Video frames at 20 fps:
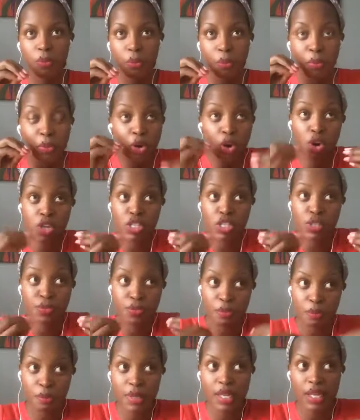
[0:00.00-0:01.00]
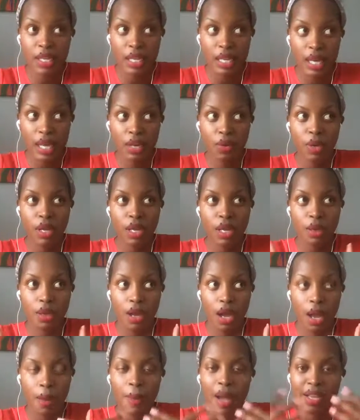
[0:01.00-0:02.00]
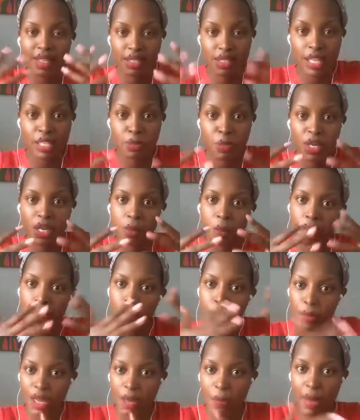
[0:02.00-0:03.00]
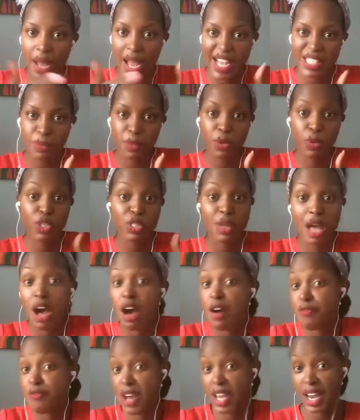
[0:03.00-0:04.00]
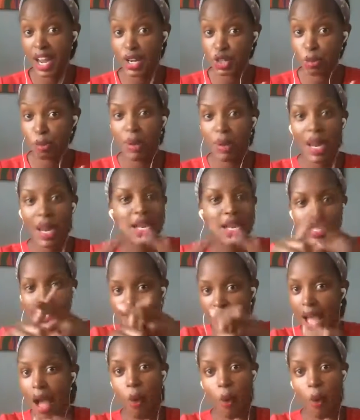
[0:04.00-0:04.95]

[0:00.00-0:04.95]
because for me, anyway, I speak about me and my husband because our financial plan is